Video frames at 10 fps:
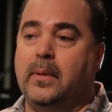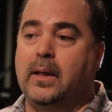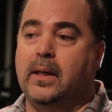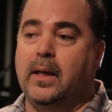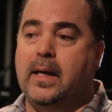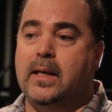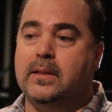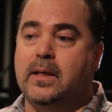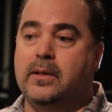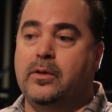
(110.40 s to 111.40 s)
And I can't
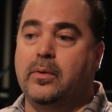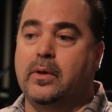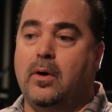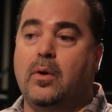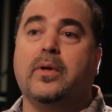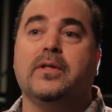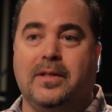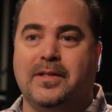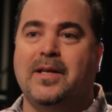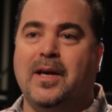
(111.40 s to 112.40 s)
say I do it always
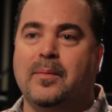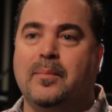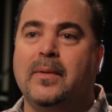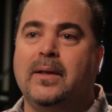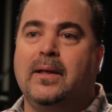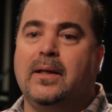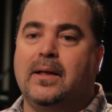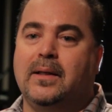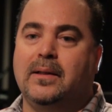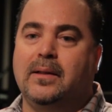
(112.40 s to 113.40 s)
the same.
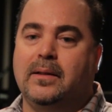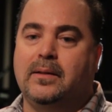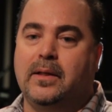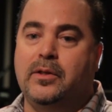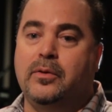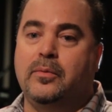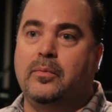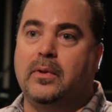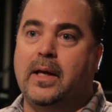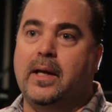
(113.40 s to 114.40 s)
I do
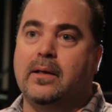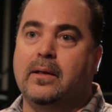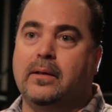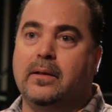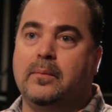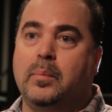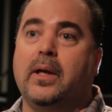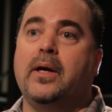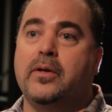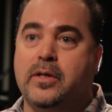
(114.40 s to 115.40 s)
let the
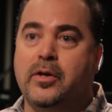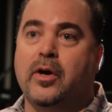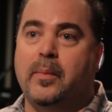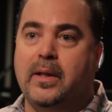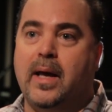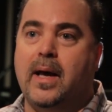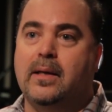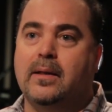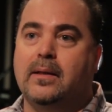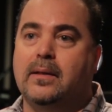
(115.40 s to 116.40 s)
player determine that.